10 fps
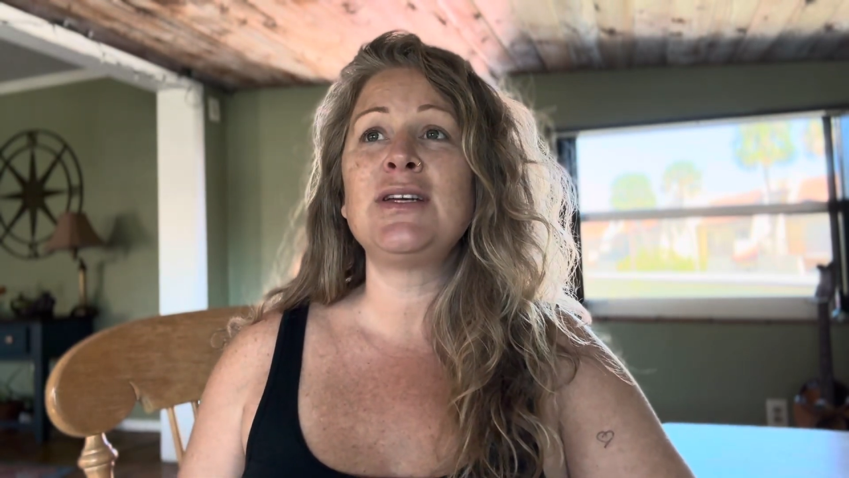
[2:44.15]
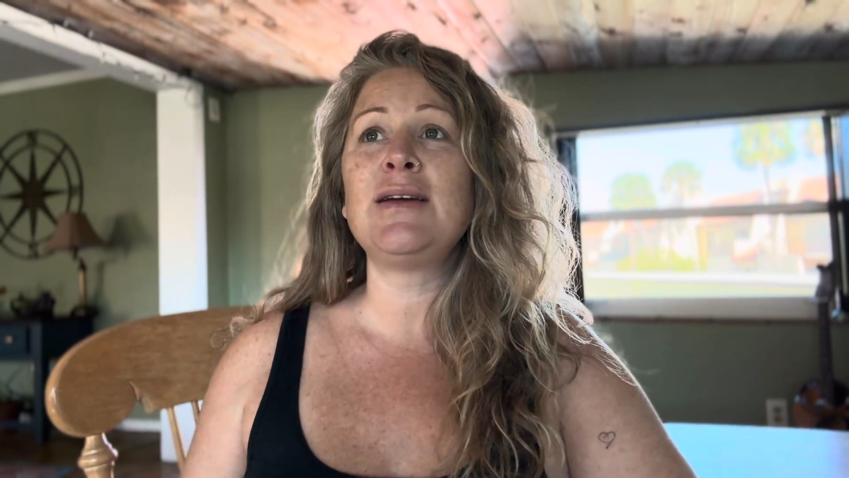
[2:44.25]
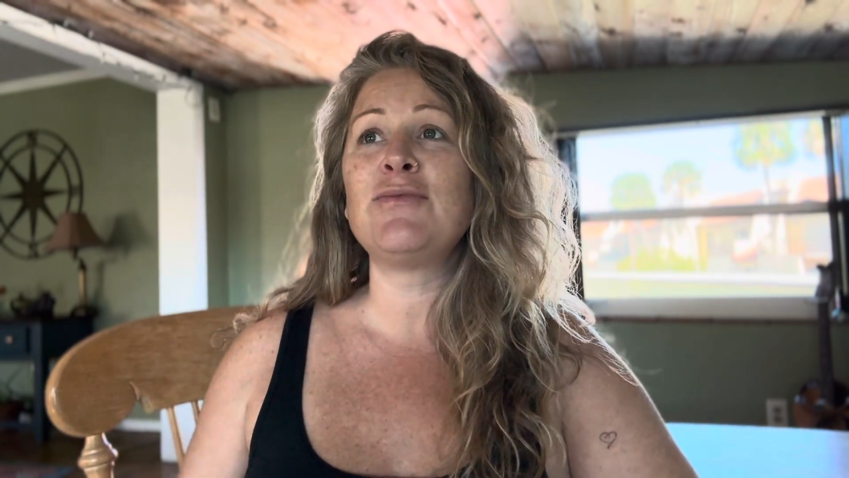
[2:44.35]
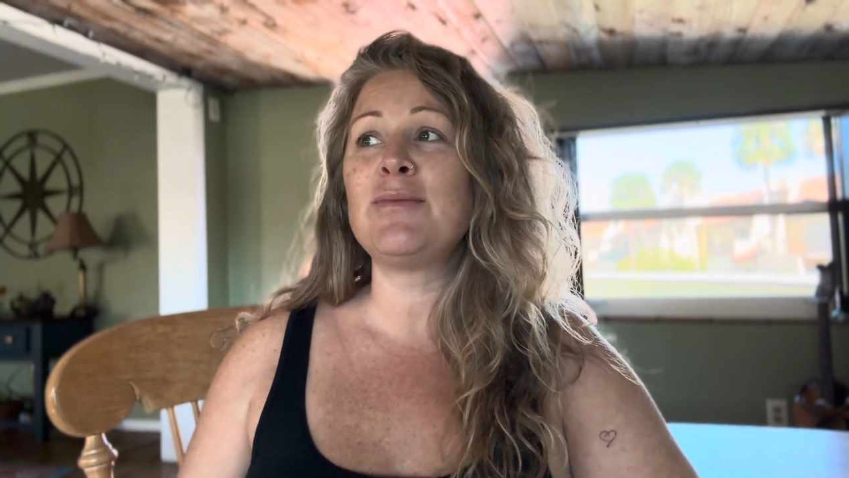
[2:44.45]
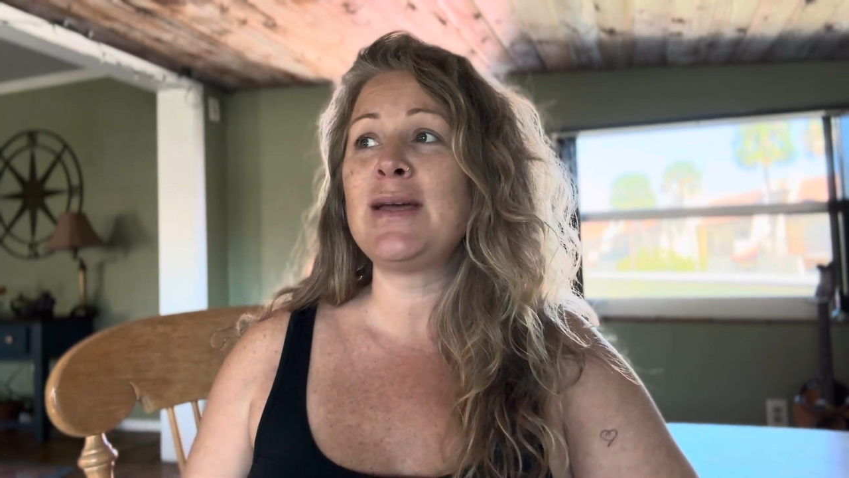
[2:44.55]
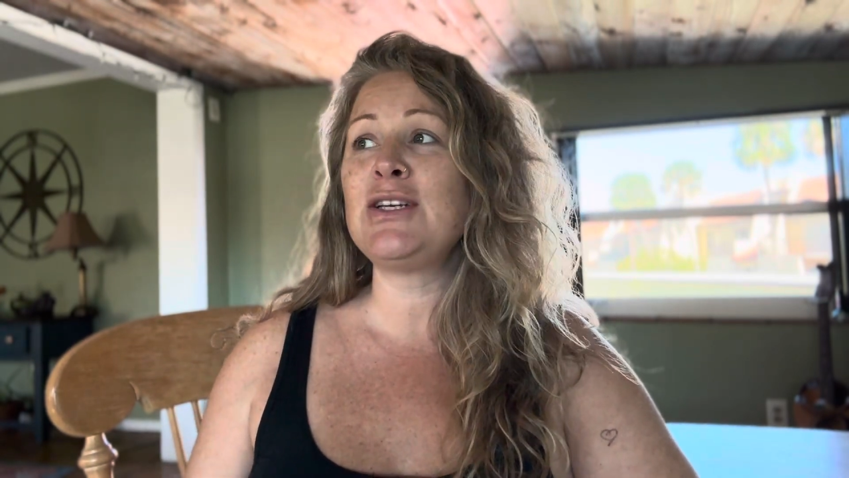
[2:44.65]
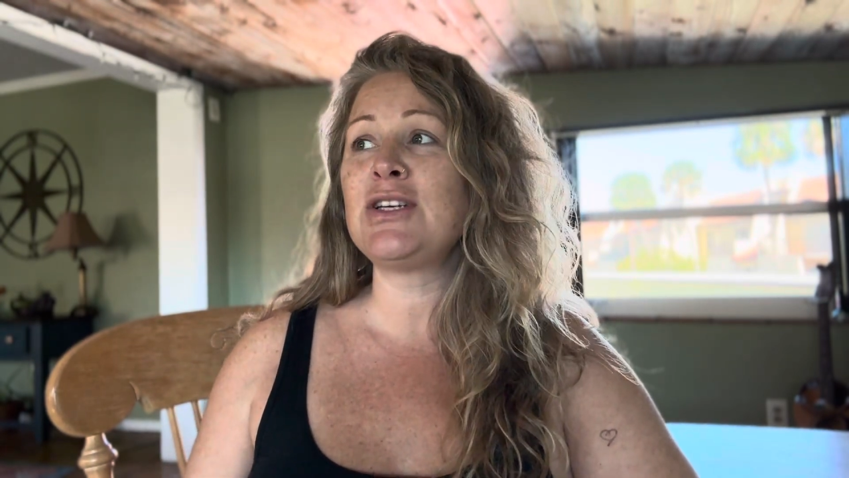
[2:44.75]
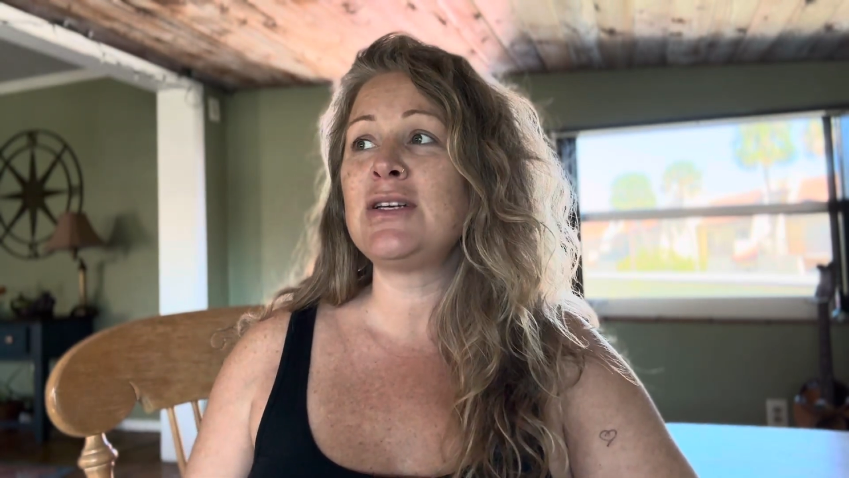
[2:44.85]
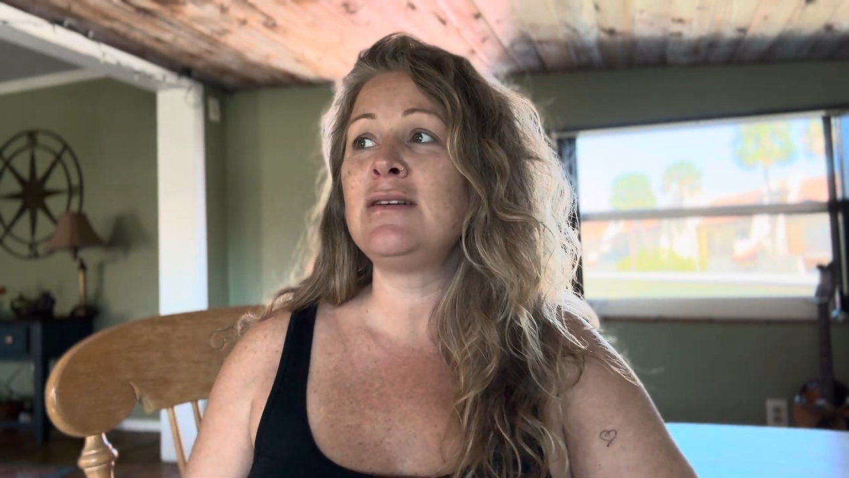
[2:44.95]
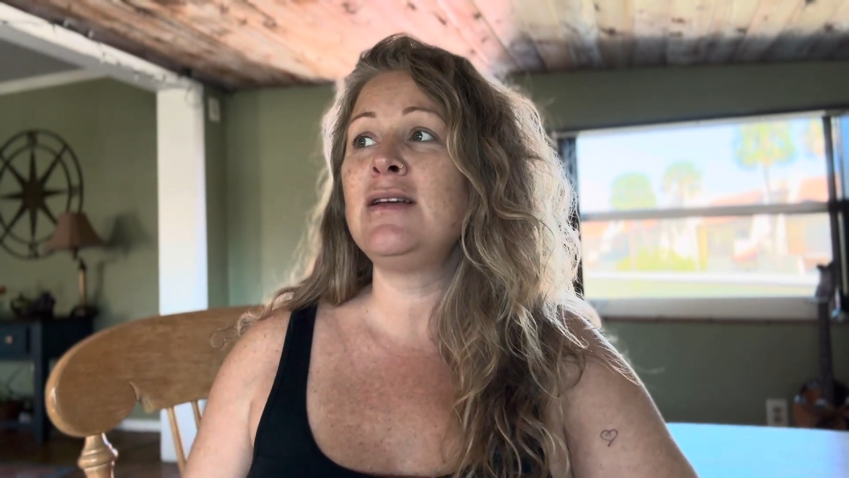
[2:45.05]

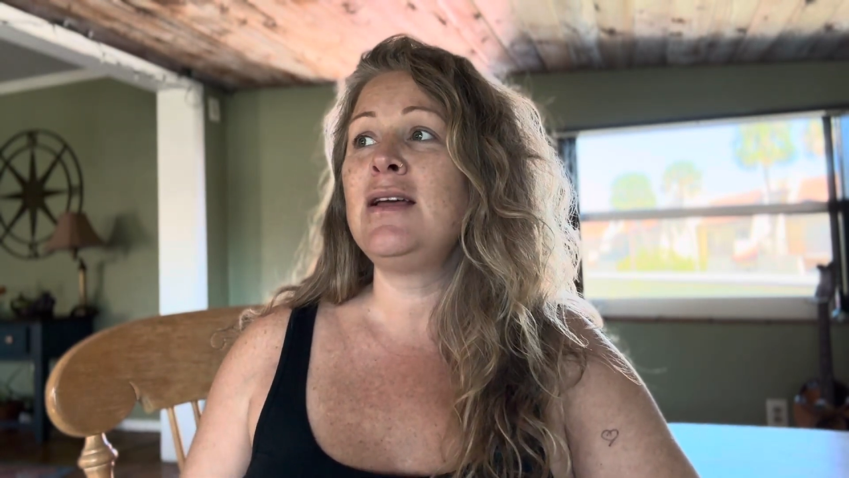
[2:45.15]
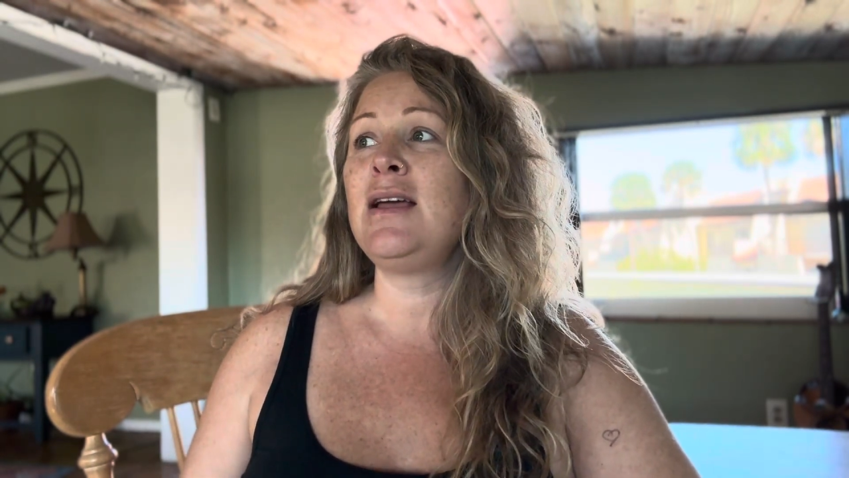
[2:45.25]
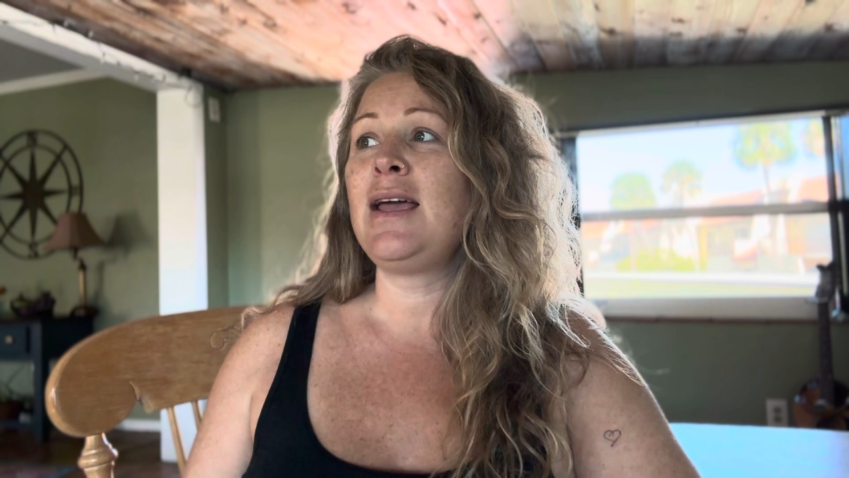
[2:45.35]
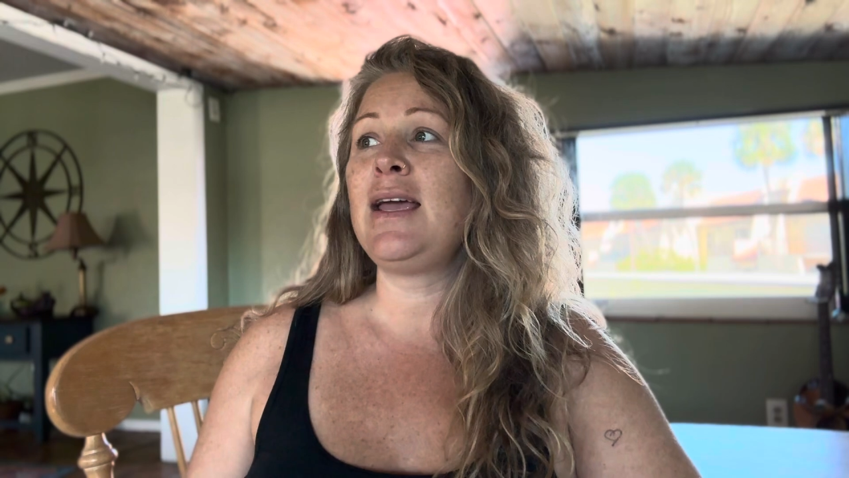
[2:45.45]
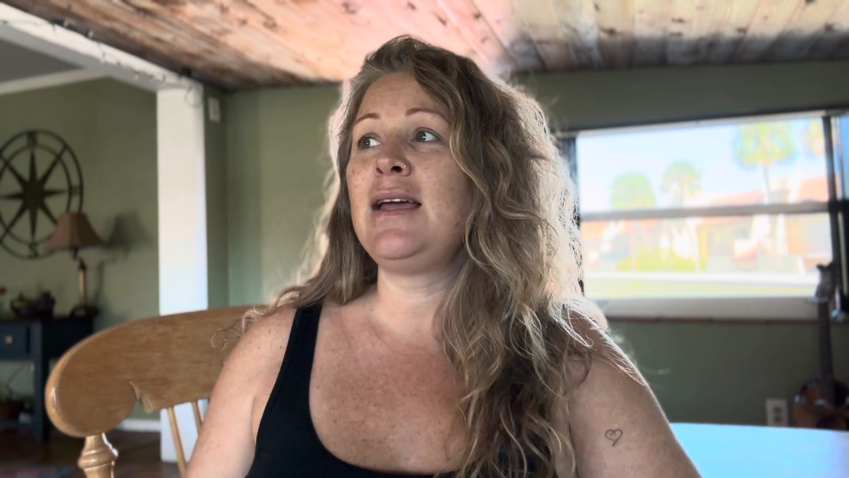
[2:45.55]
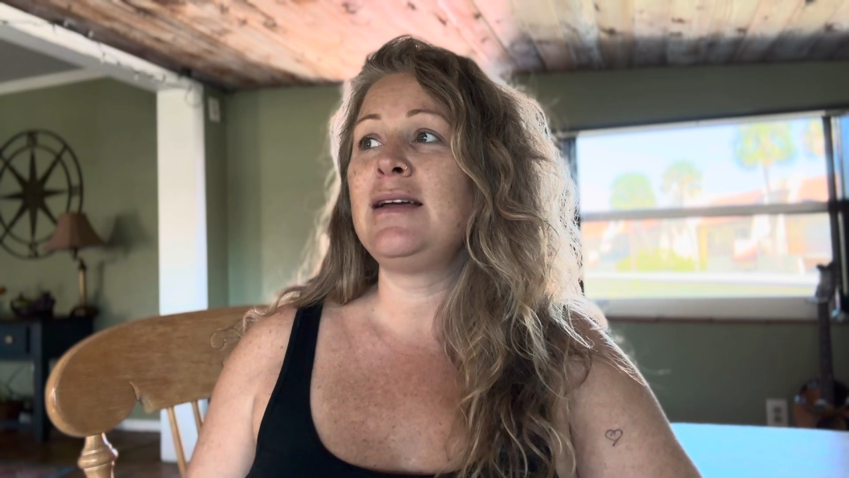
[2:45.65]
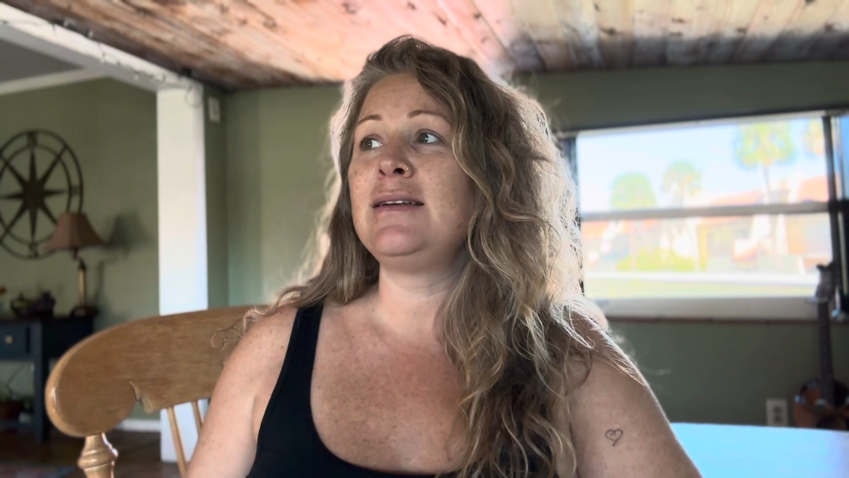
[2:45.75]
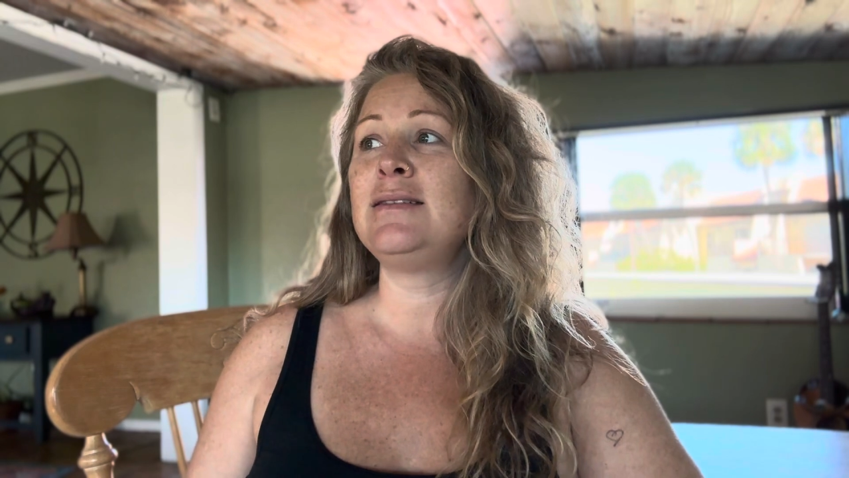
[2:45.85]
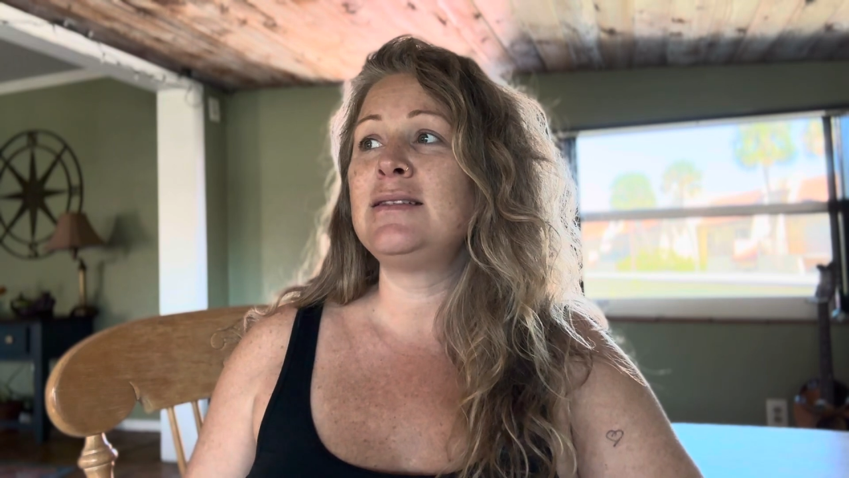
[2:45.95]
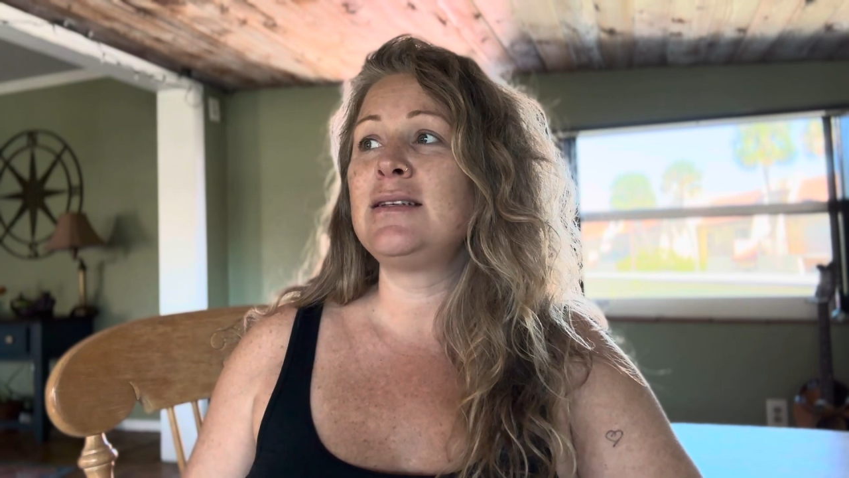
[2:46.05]
information
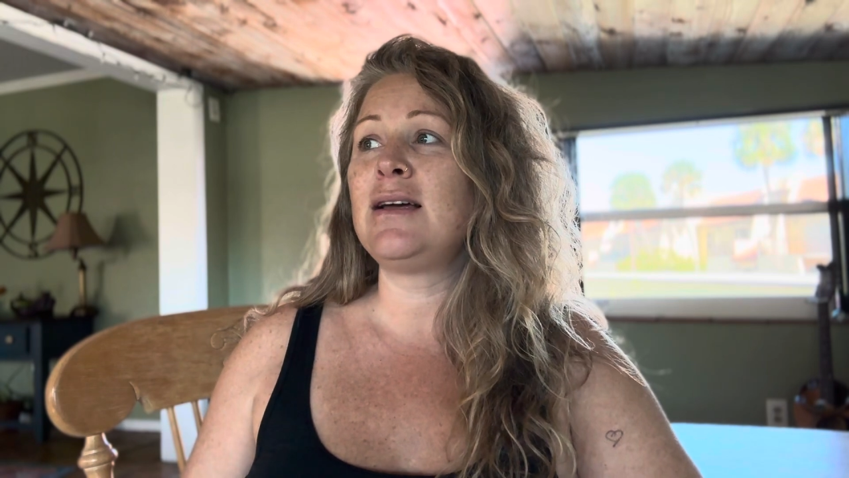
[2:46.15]
and